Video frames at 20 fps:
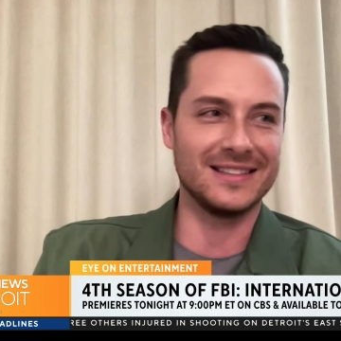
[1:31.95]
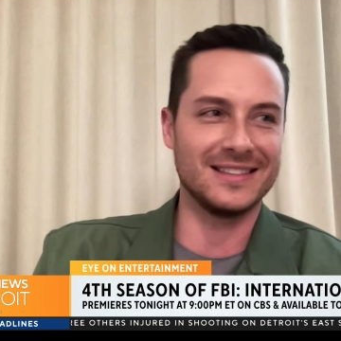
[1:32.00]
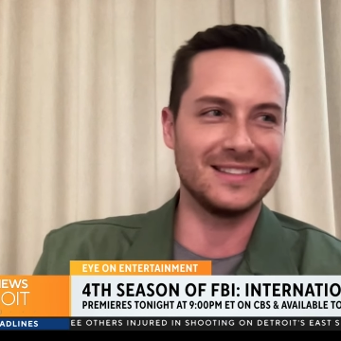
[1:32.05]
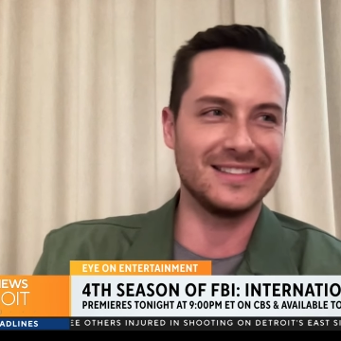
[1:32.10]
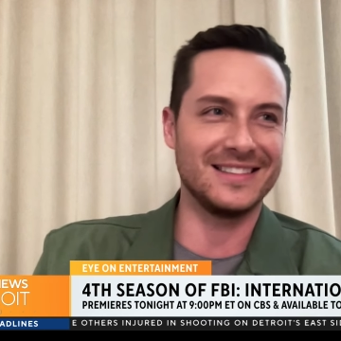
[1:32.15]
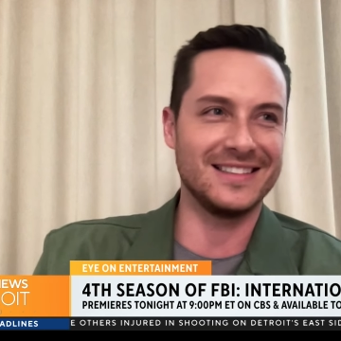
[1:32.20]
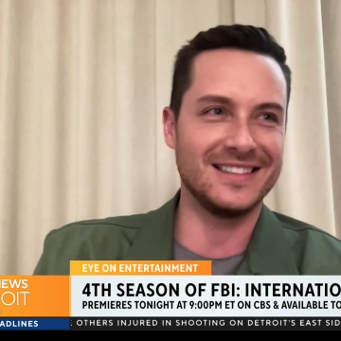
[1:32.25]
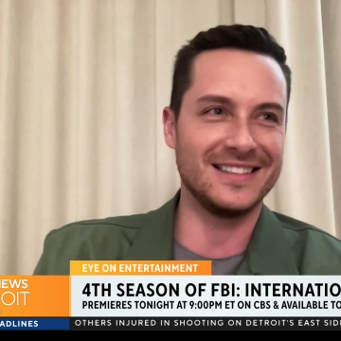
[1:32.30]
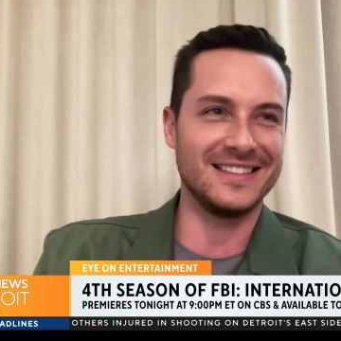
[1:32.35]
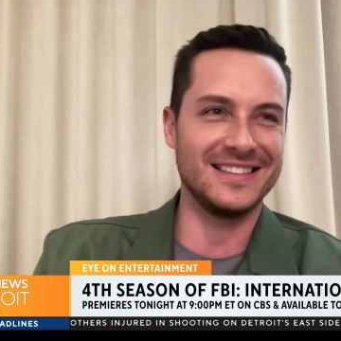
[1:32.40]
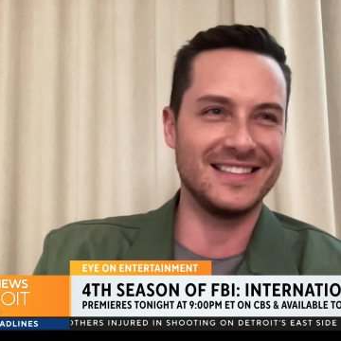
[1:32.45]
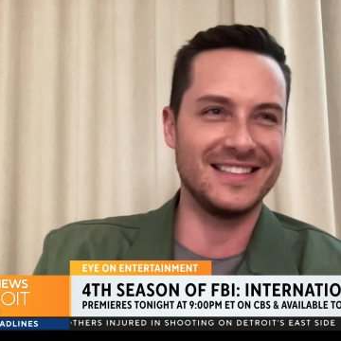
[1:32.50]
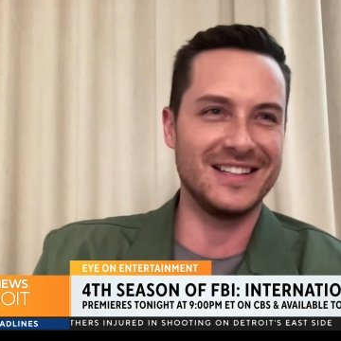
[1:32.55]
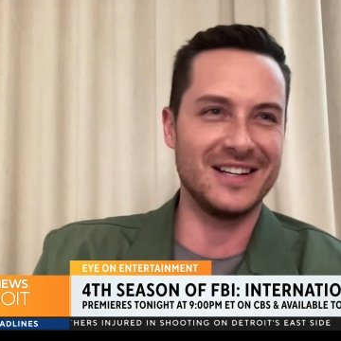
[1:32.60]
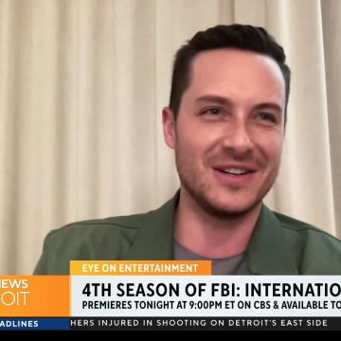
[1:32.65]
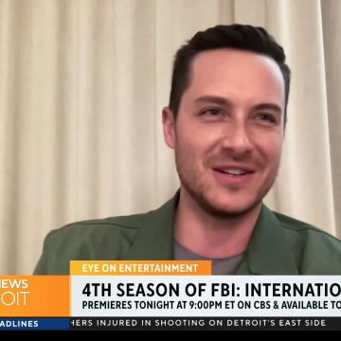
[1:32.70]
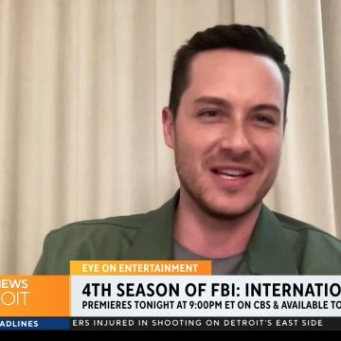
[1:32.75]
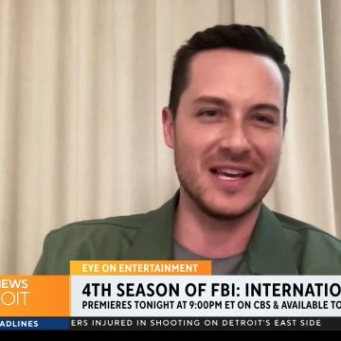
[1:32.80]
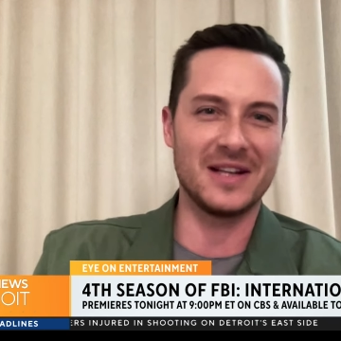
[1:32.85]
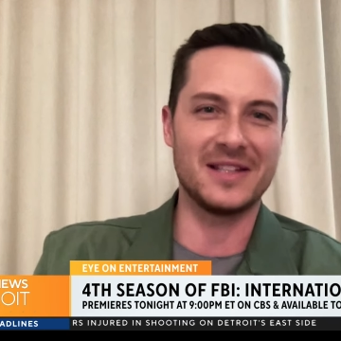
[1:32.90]
you, you,
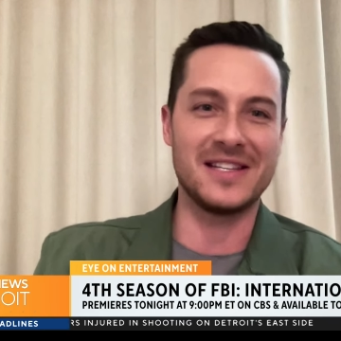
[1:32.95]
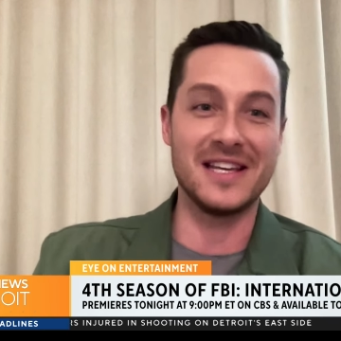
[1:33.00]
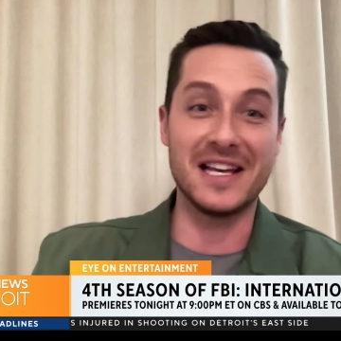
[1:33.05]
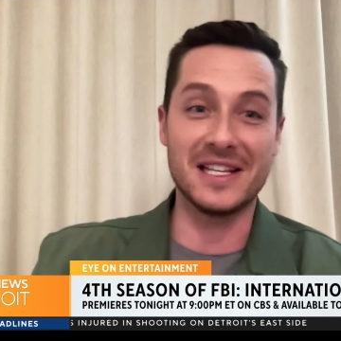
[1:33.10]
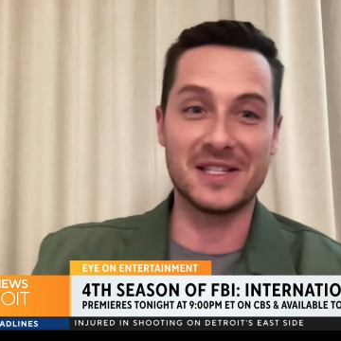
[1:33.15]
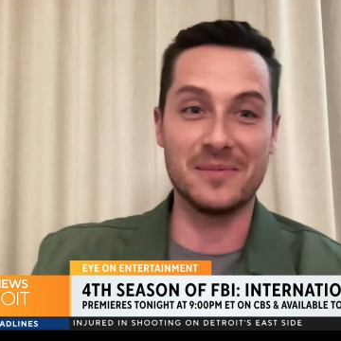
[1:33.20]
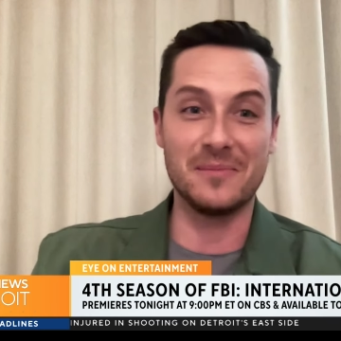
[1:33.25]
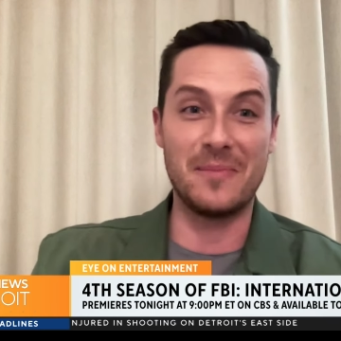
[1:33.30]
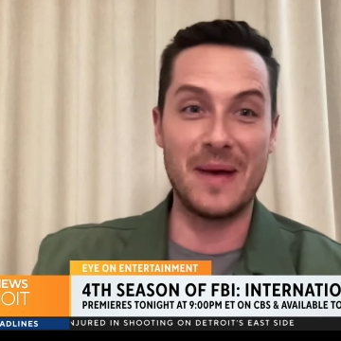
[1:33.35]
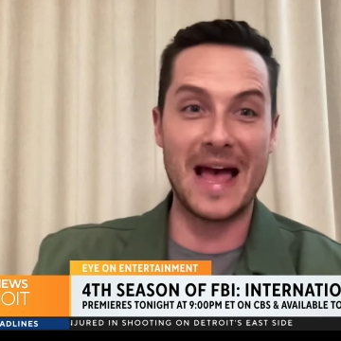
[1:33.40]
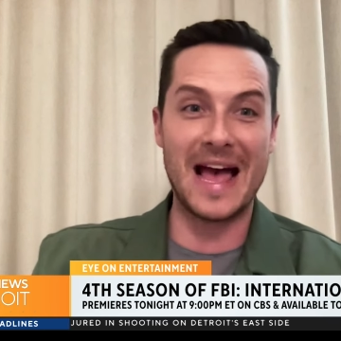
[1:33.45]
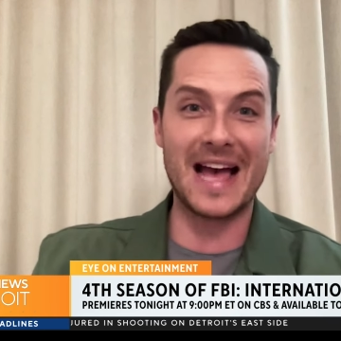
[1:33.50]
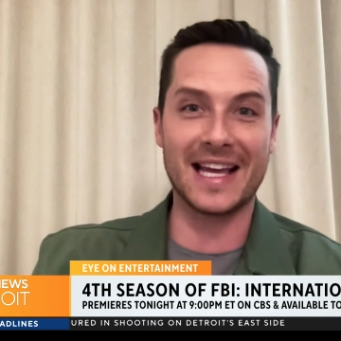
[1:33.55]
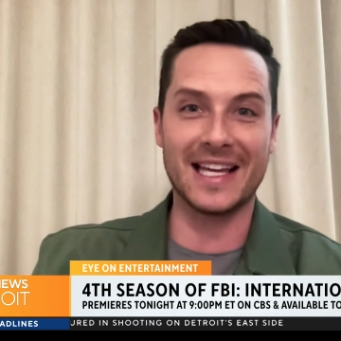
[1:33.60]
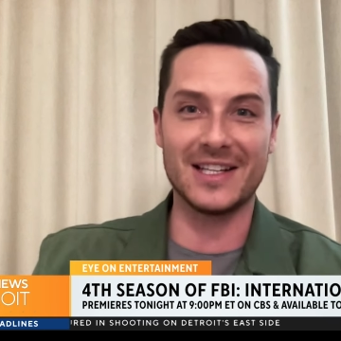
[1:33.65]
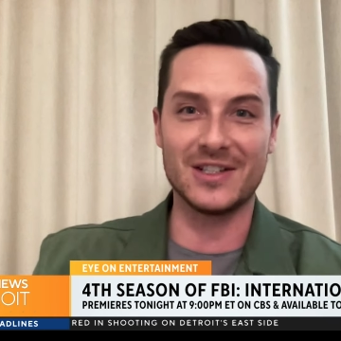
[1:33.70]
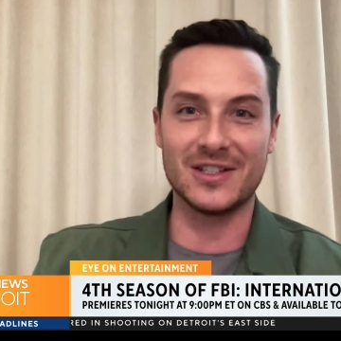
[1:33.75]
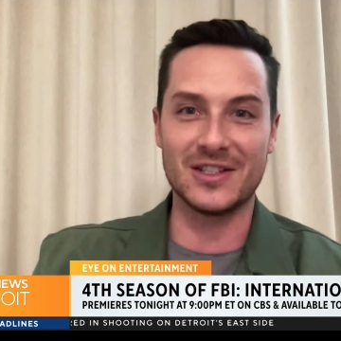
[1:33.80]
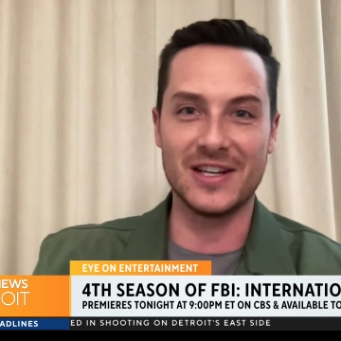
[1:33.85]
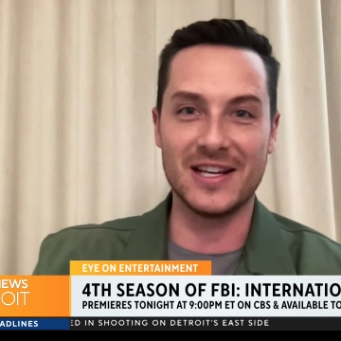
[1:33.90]
know he had he had some
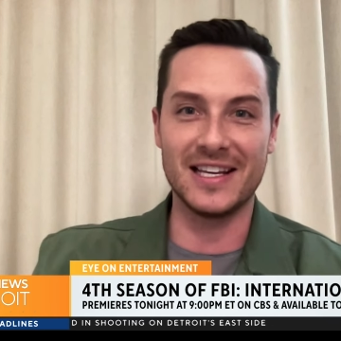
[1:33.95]
baggage.